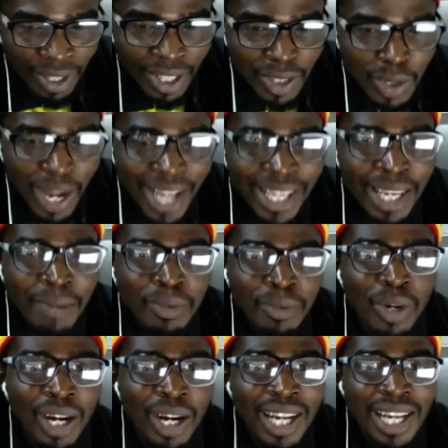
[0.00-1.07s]
So I came
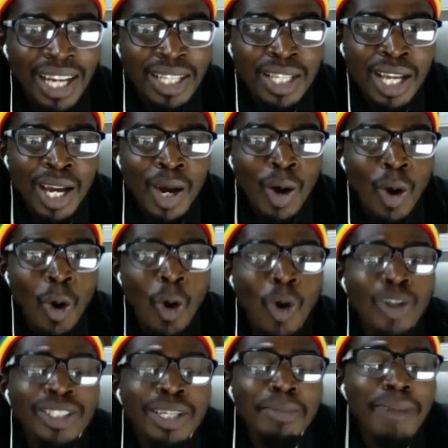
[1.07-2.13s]
to class
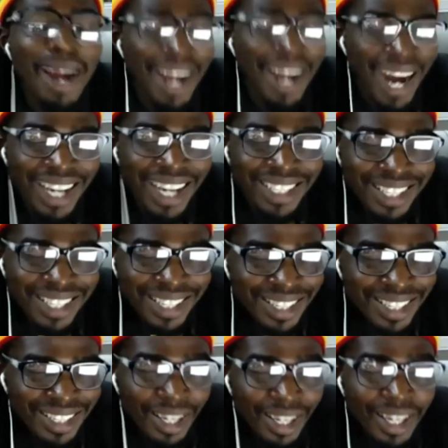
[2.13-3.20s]
holding my heart
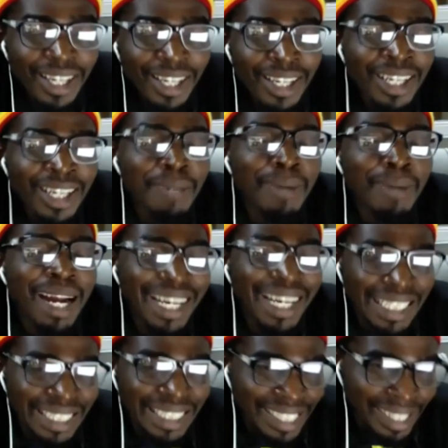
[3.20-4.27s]
in my
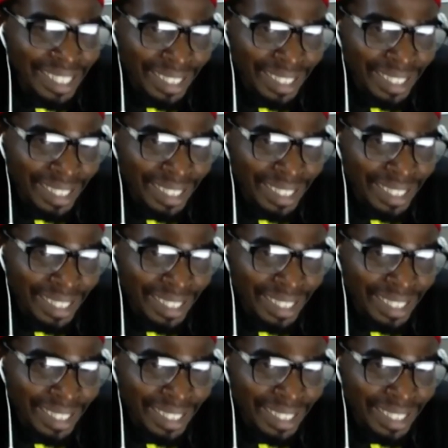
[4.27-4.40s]
hand